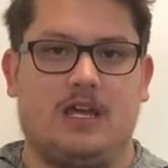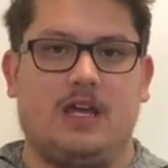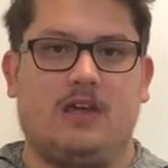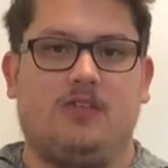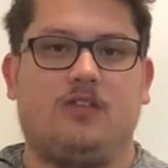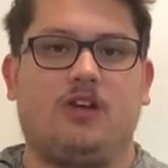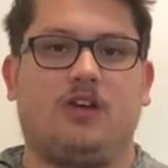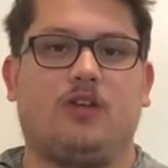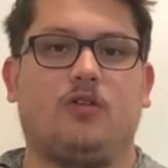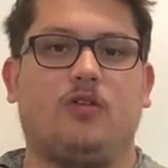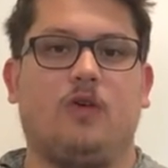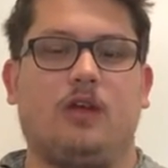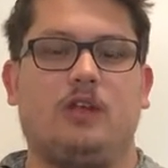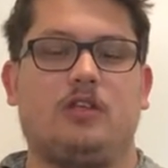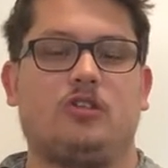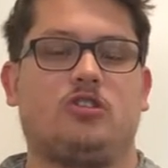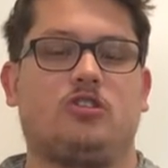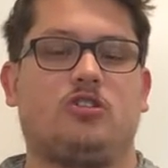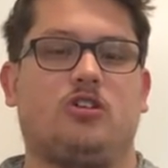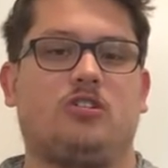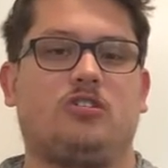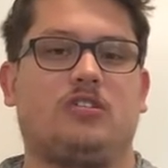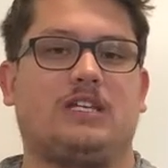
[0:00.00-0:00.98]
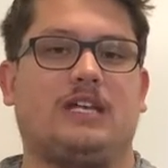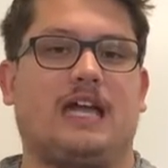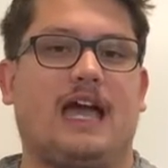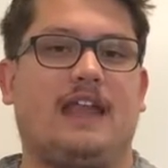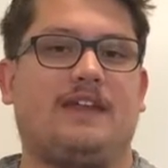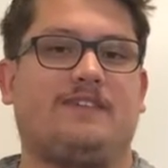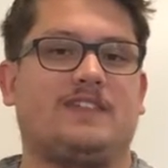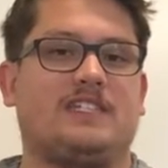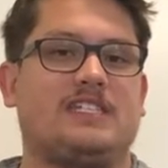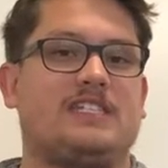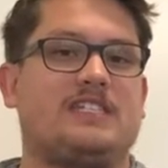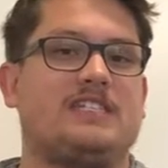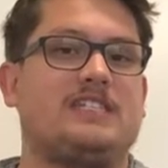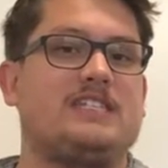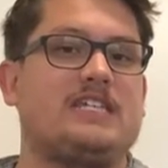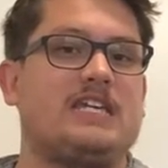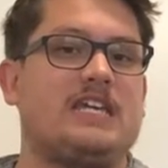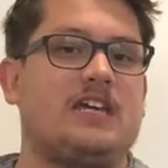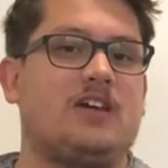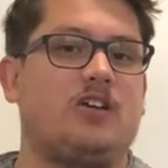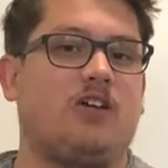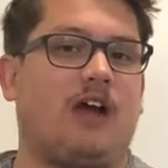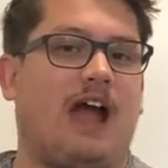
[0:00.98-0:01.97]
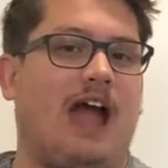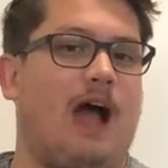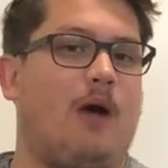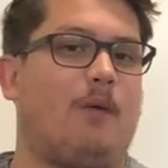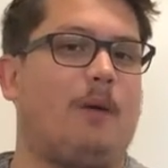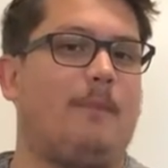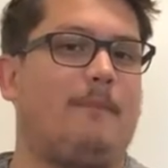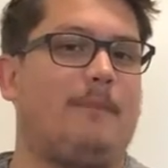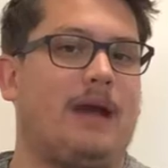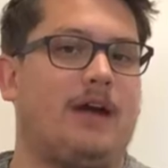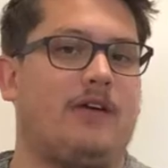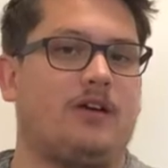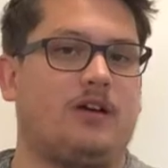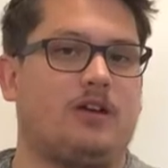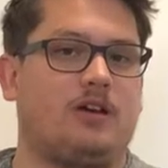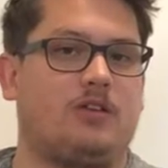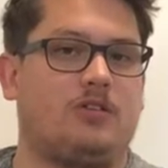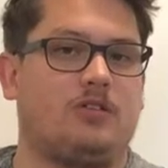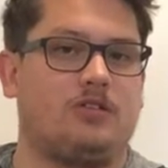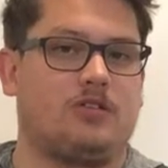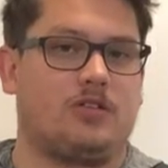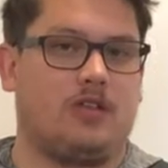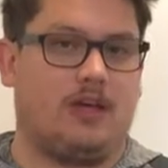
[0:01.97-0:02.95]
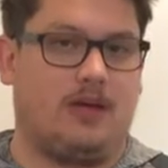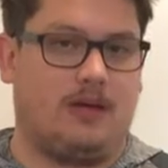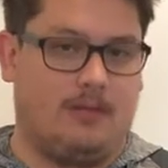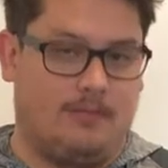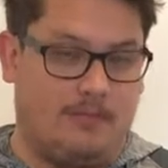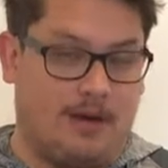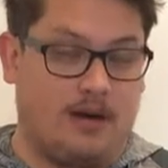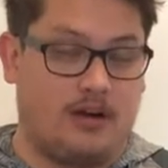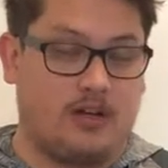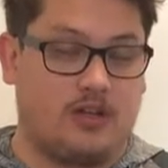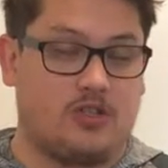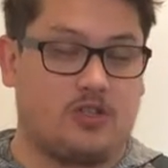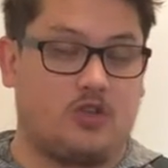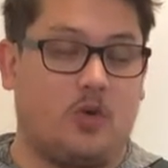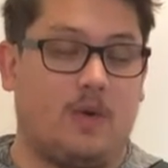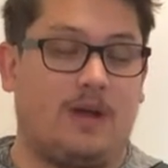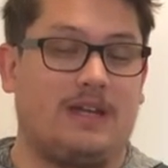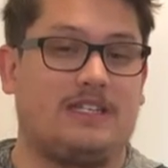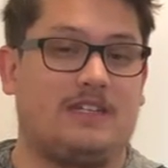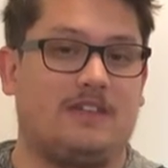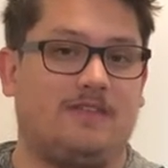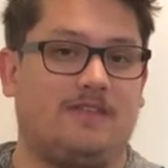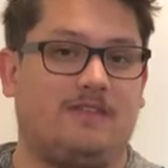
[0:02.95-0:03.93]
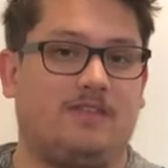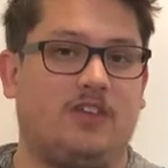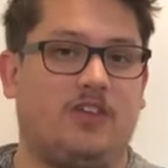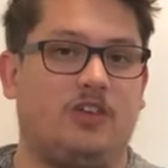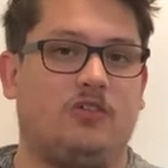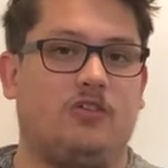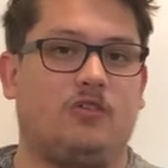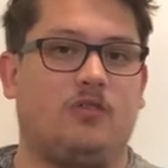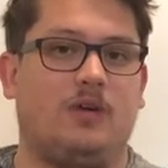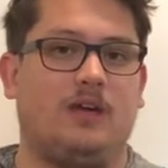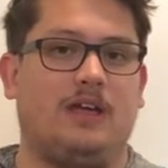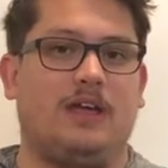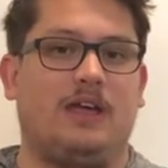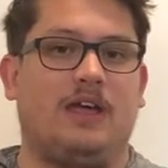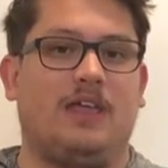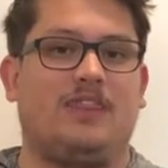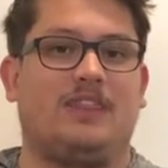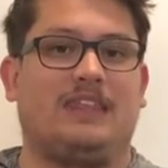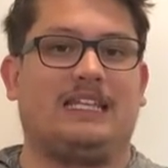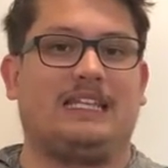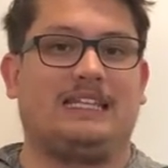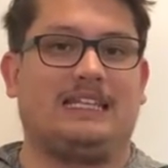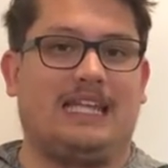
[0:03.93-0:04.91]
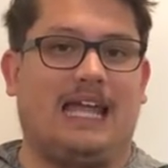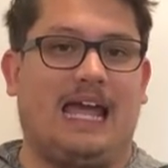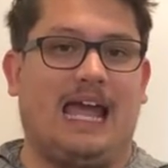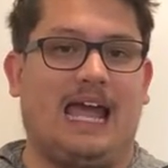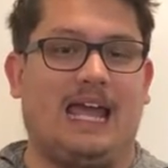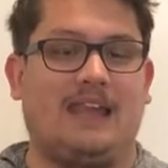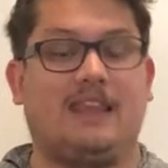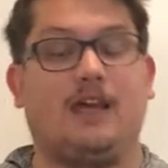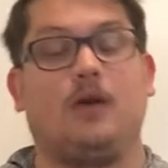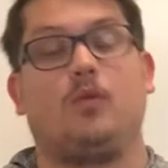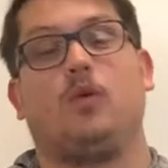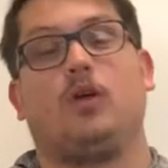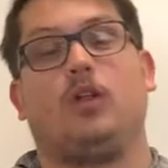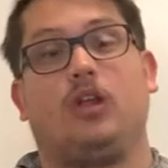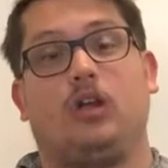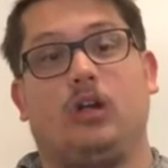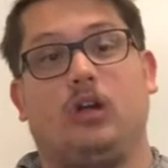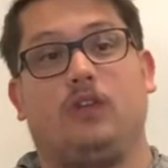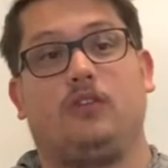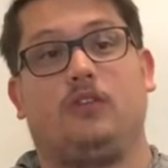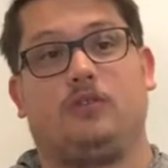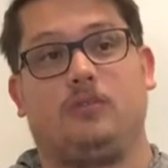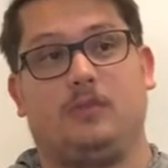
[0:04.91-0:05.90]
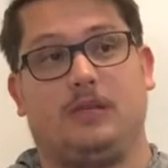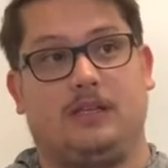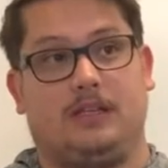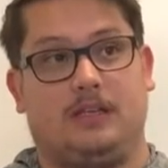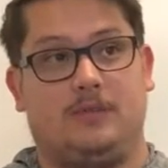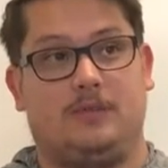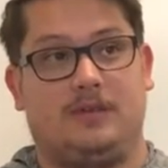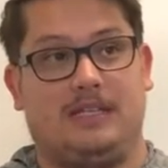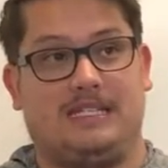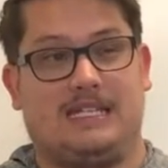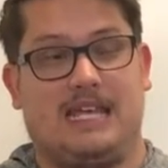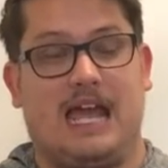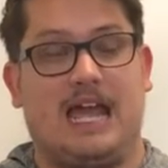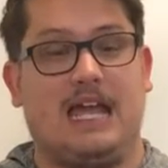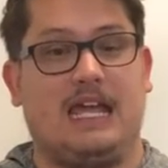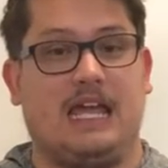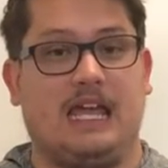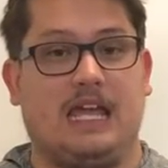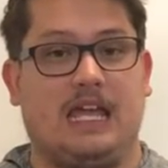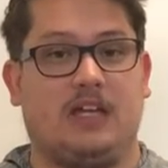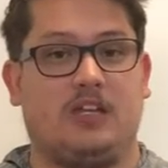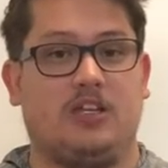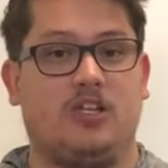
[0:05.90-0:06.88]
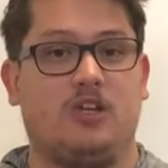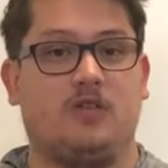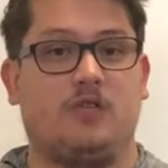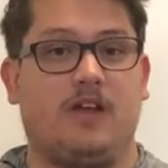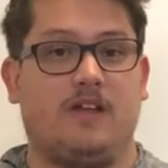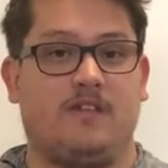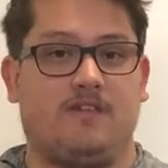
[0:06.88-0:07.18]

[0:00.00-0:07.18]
They're going to start to kind of steer how America is going to view the land that we'll ultimately be taking in Unit